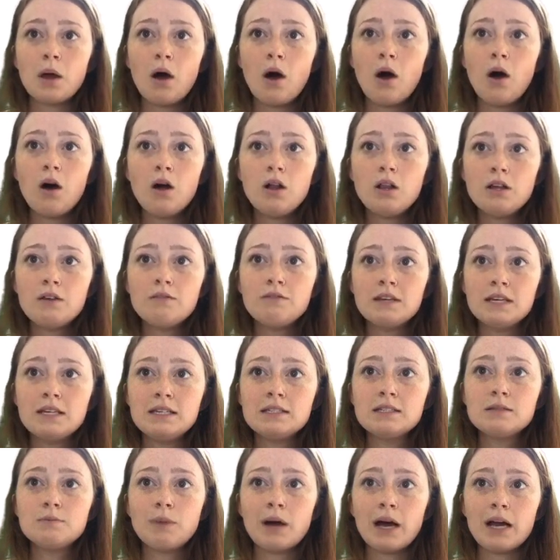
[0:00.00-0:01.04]
All of
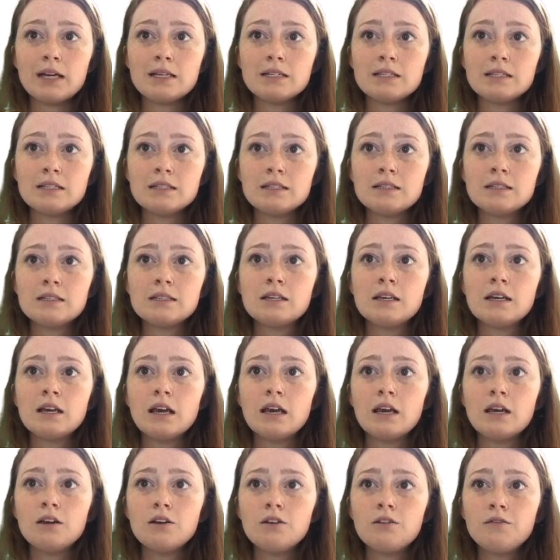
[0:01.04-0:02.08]
these biases
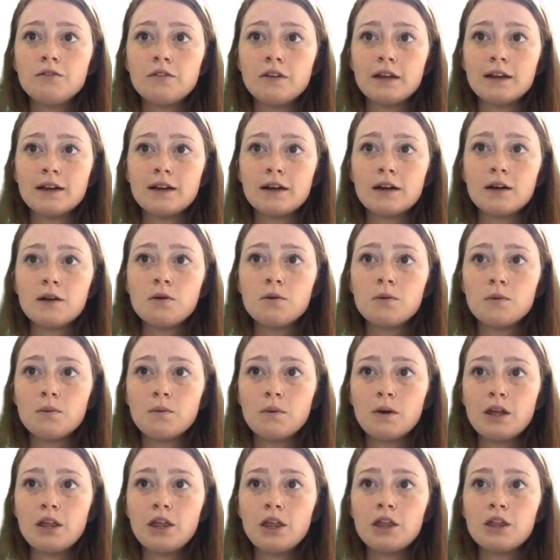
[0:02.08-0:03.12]
interfere
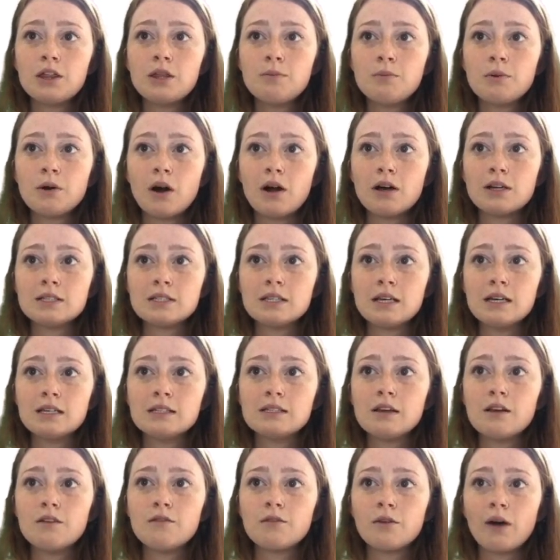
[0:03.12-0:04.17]
with the process
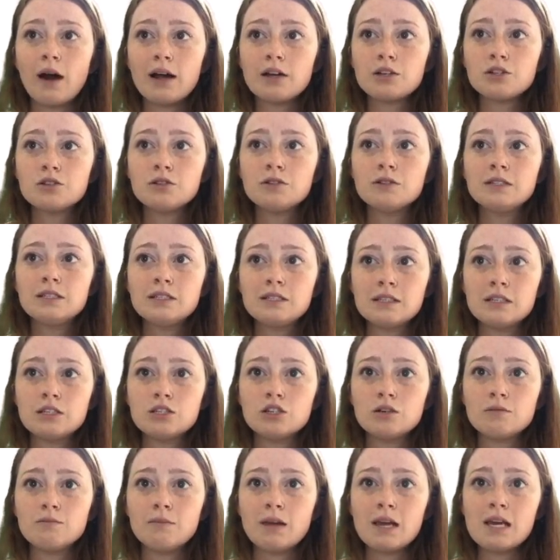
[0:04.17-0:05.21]
of rational
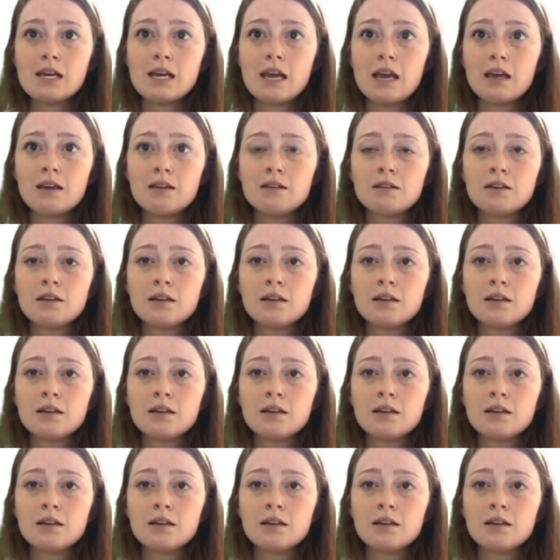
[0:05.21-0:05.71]
decision making.